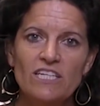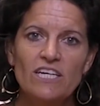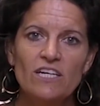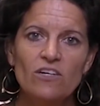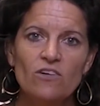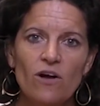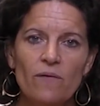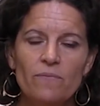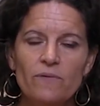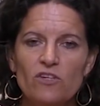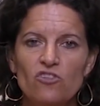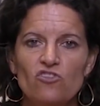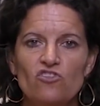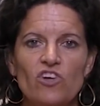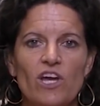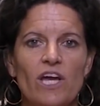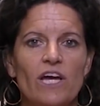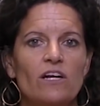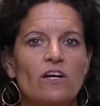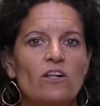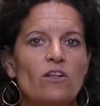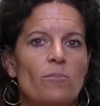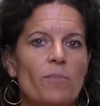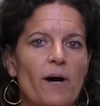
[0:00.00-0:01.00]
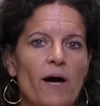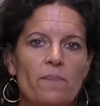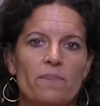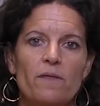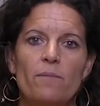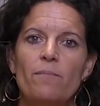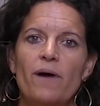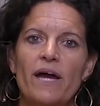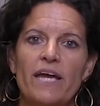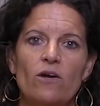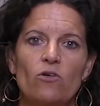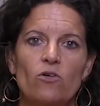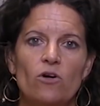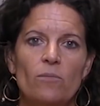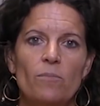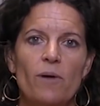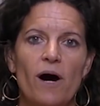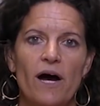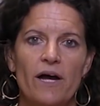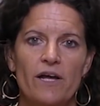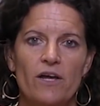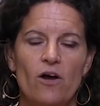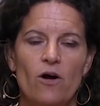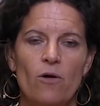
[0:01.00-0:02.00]
here on this channel about the
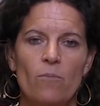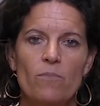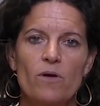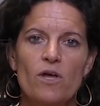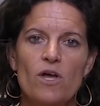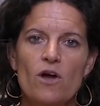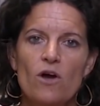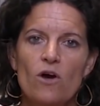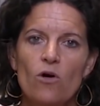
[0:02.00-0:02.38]
microbiome.